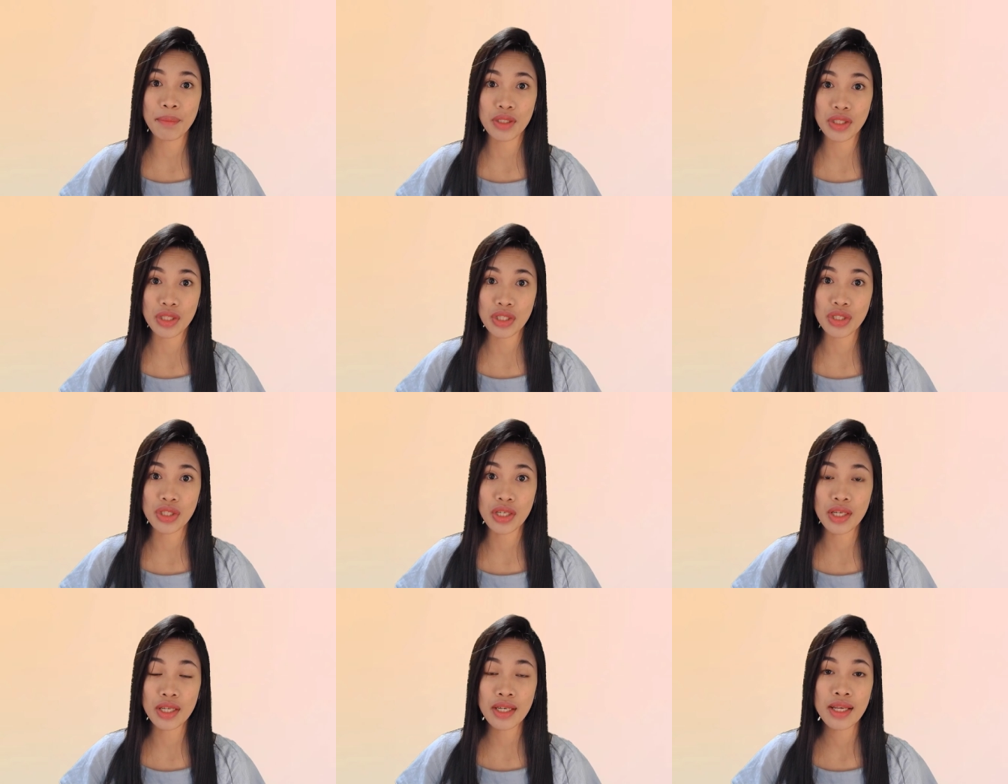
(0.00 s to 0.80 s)

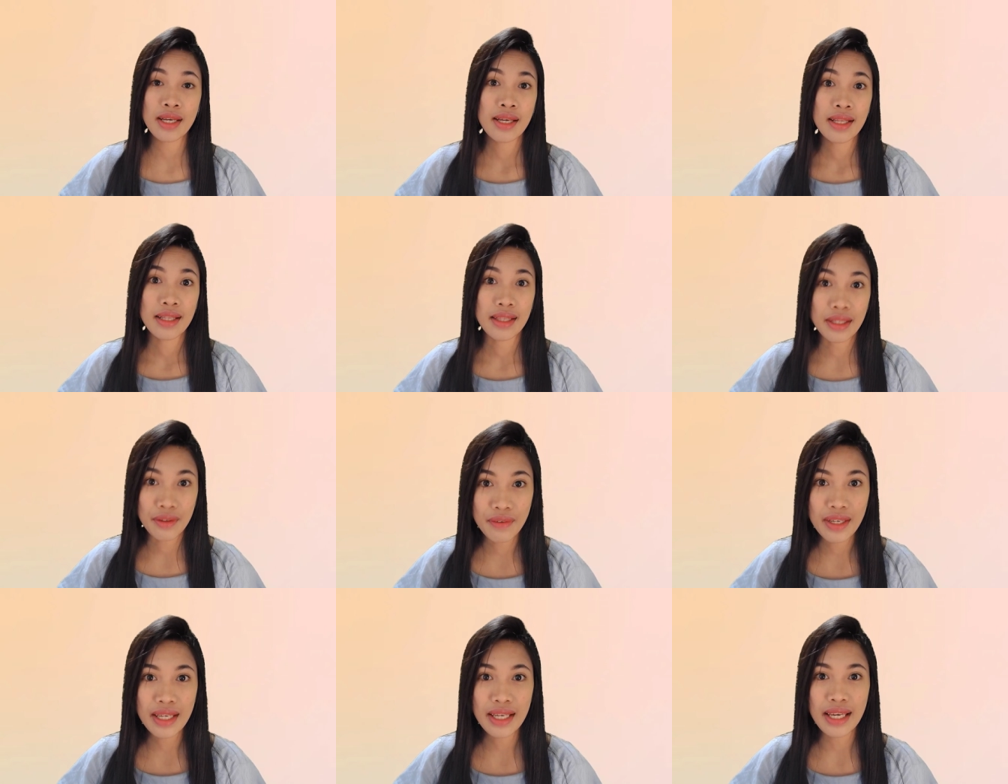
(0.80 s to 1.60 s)
position,
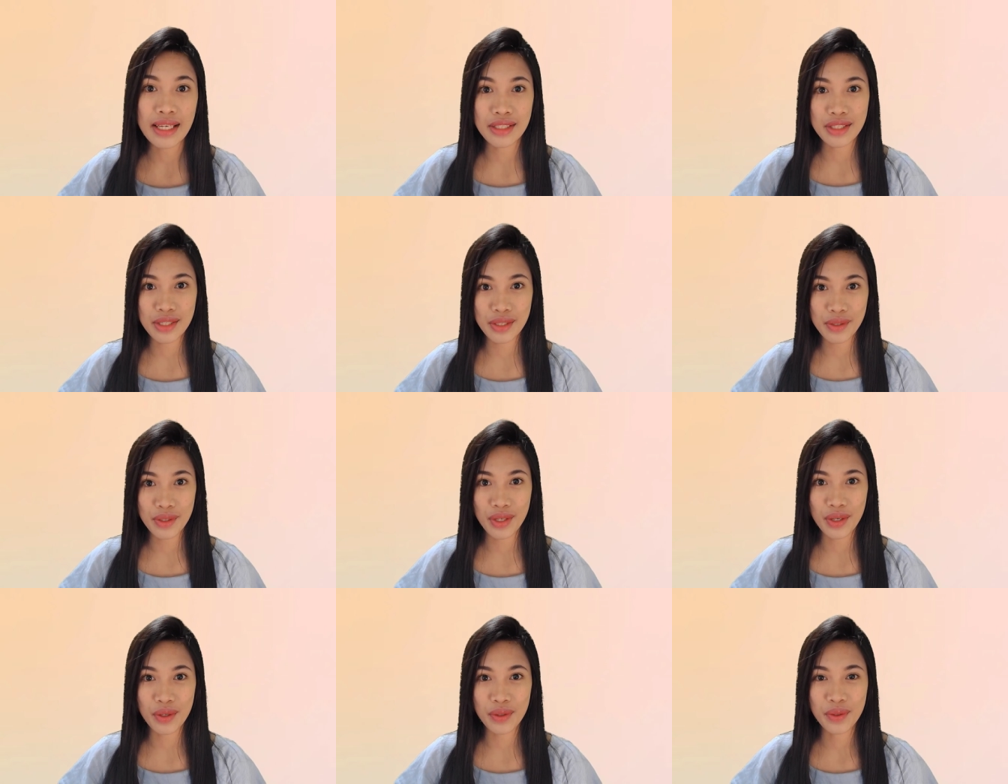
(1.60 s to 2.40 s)
living in
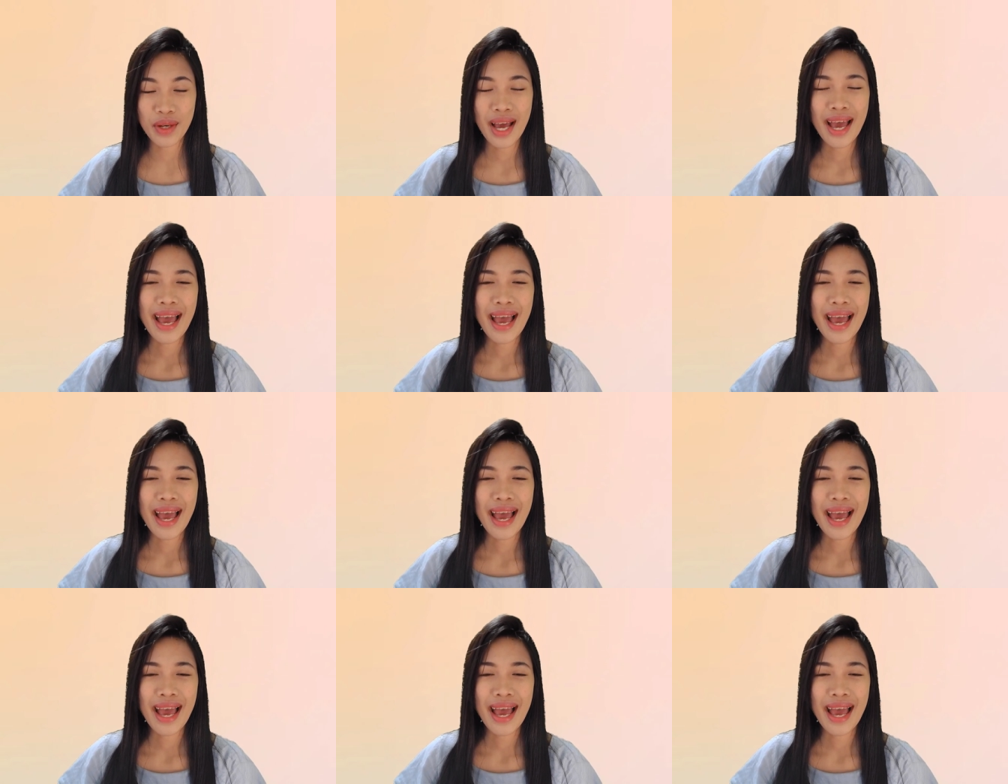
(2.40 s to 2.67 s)
Tokyo.